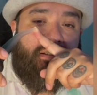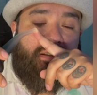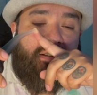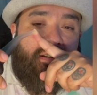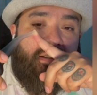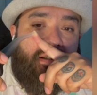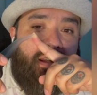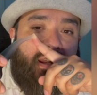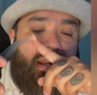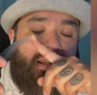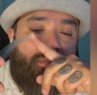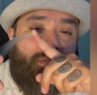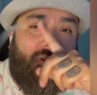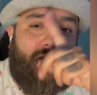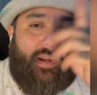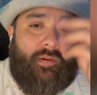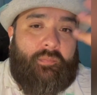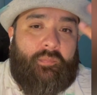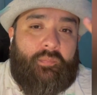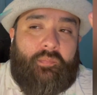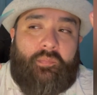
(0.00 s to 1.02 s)
it has
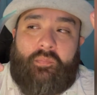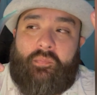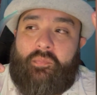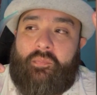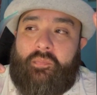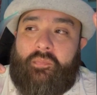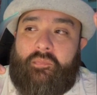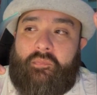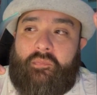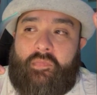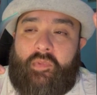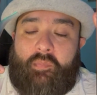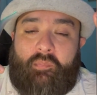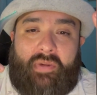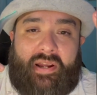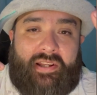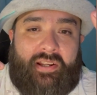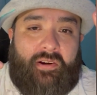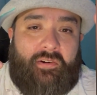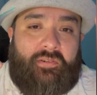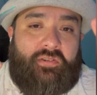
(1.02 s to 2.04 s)
become my
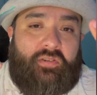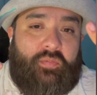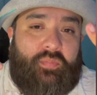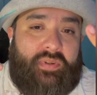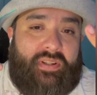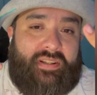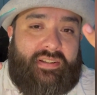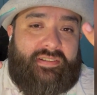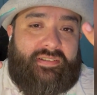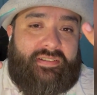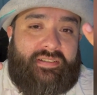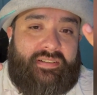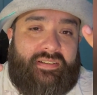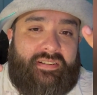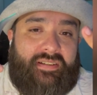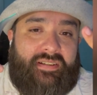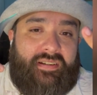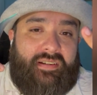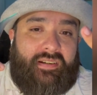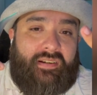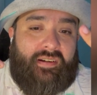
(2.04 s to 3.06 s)
go-to piece.
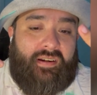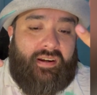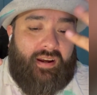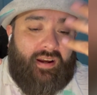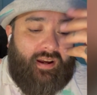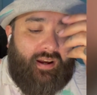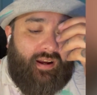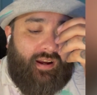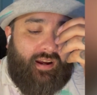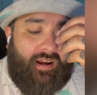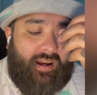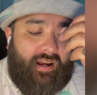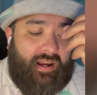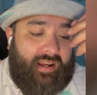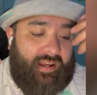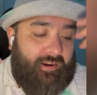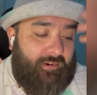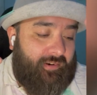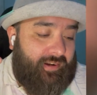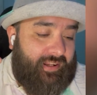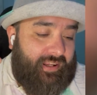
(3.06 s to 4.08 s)
I
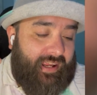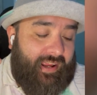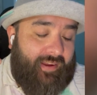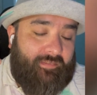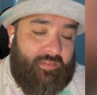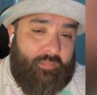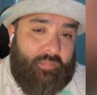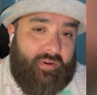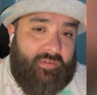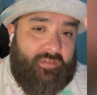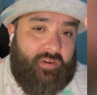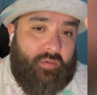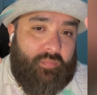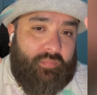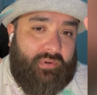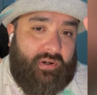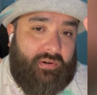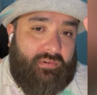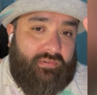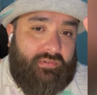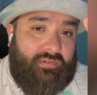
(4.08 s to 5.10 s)
already have the Puffco
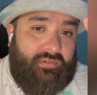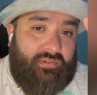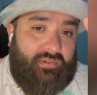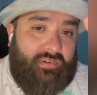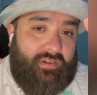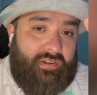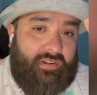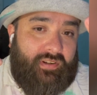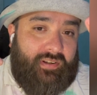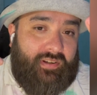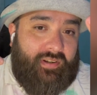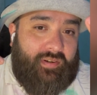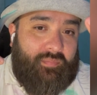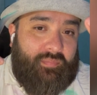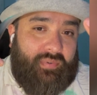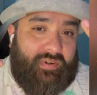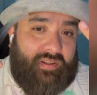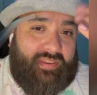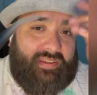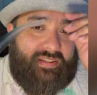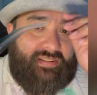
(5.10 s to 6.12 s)
Pro,
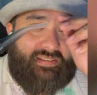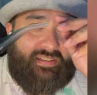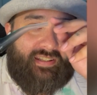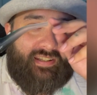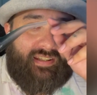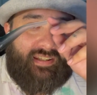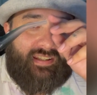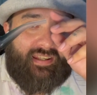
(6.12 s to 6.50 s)
but this thing